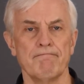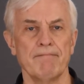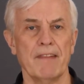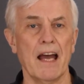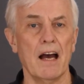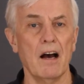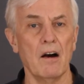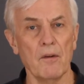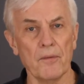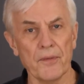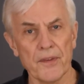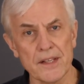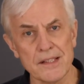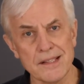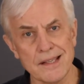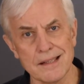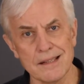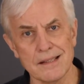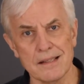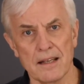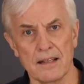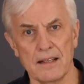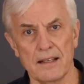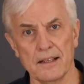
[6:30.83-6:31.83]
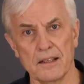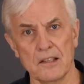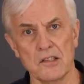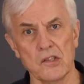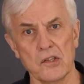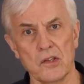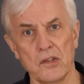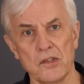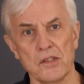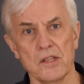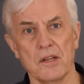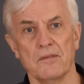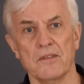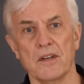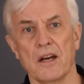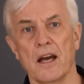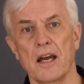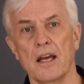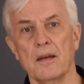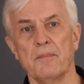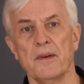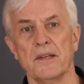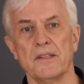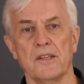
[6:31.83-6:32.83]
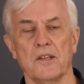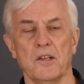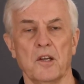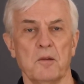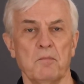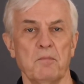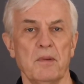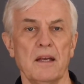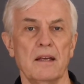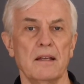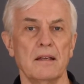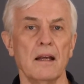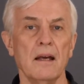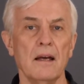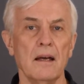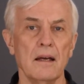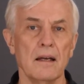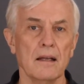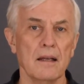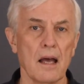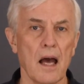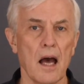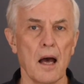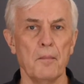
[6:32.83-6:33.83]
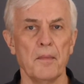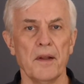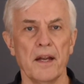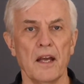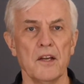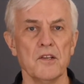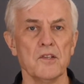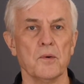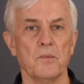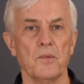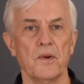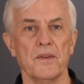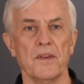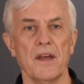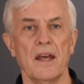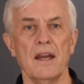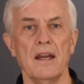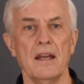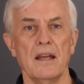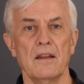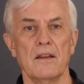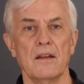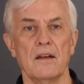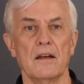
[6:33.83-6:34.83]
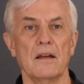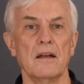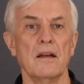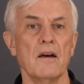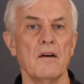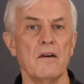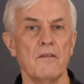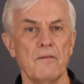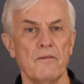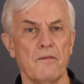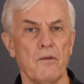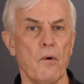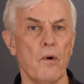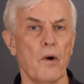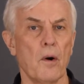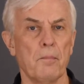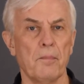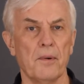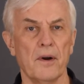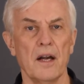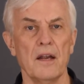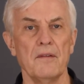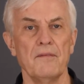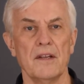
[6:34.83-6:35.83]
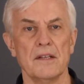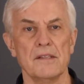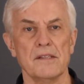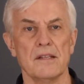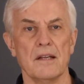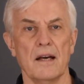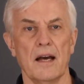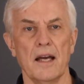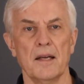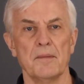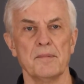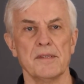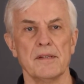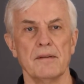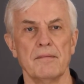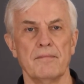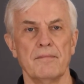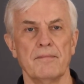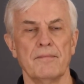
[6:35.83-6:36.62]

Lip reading: Now, this isn't an exclusive type, as it could be in combination with any of the 4 previous types.